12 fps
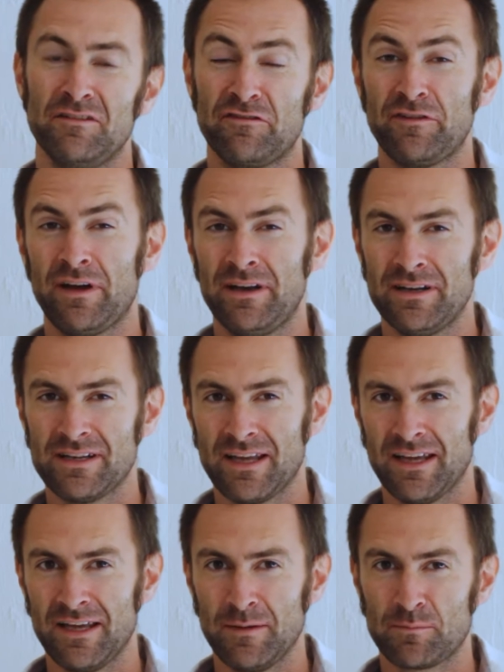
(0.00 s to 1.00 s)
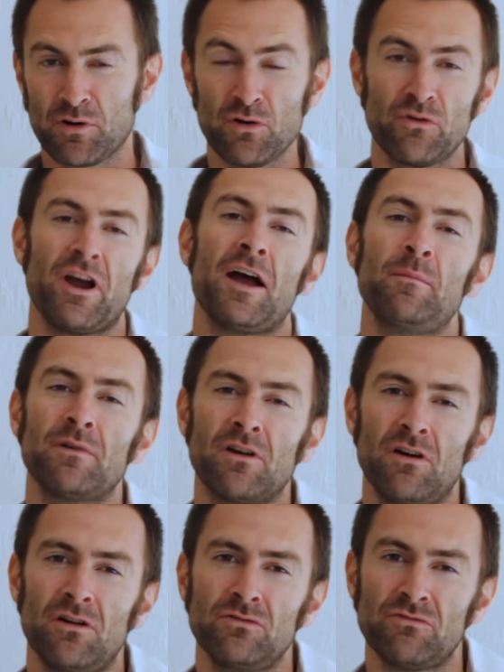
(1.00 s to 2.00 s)
fund a program
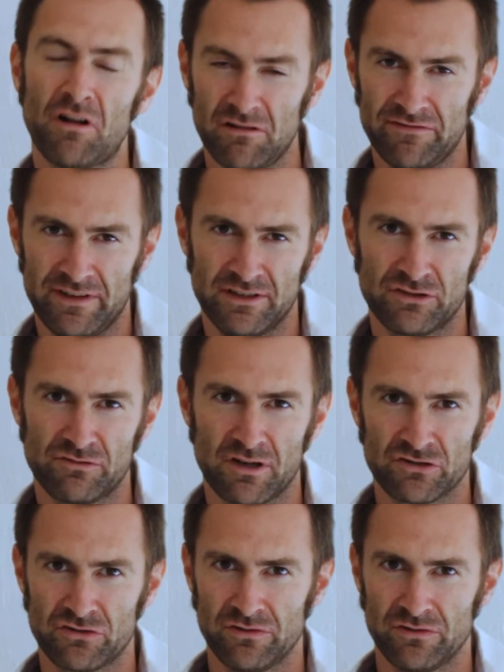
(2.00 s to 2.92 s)
called Rolfing, Structural